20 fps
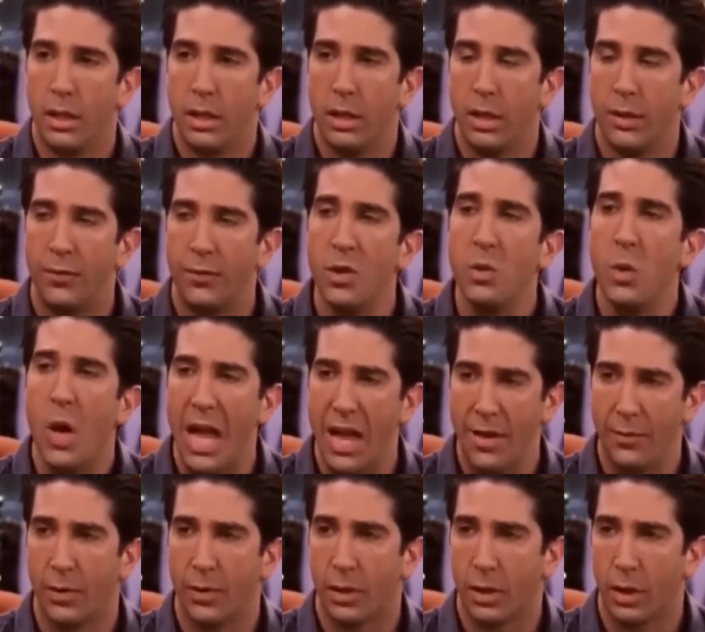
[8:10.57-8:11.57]
If you
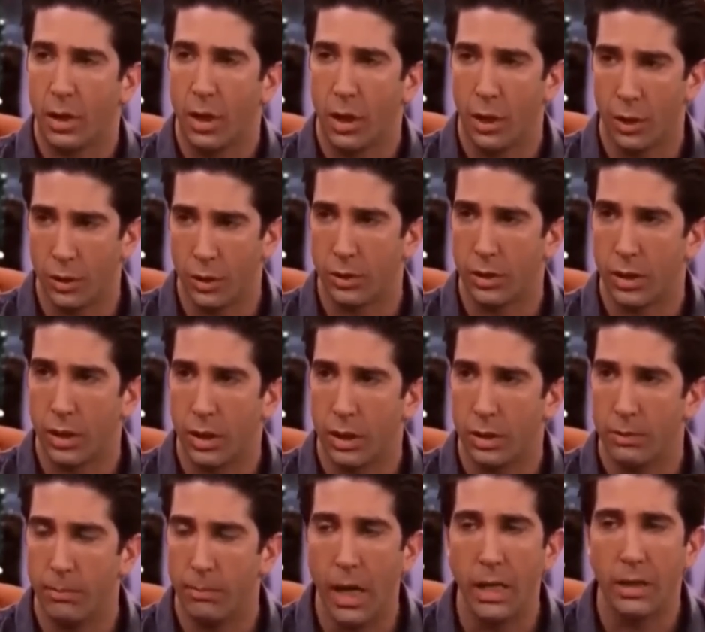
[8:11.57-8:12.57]
ever hurt
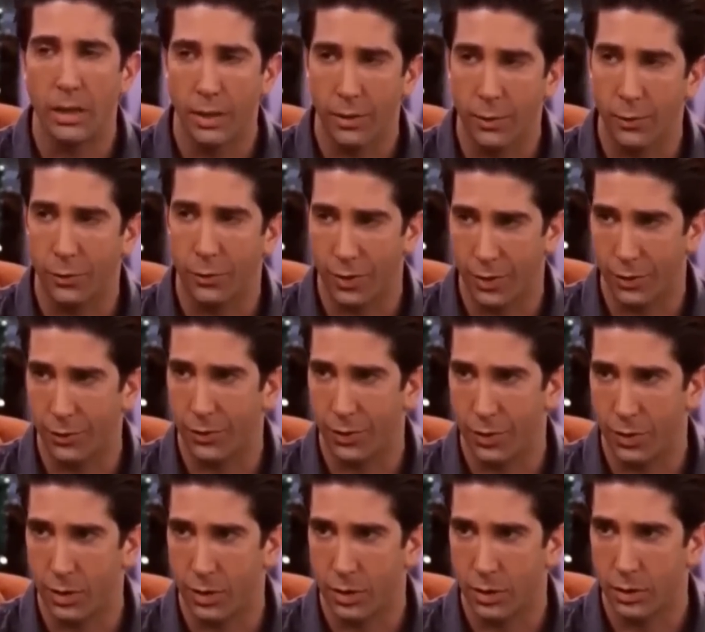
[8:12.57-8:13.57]
my little
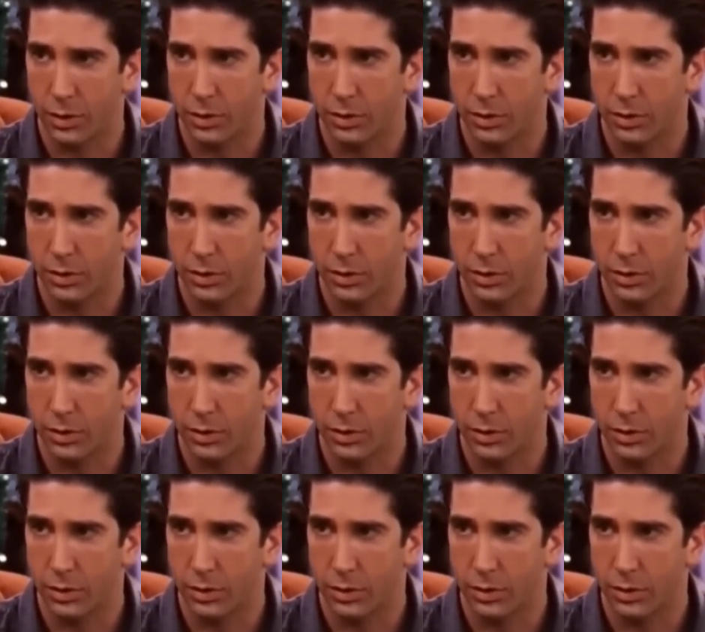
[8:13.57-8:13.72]
sister,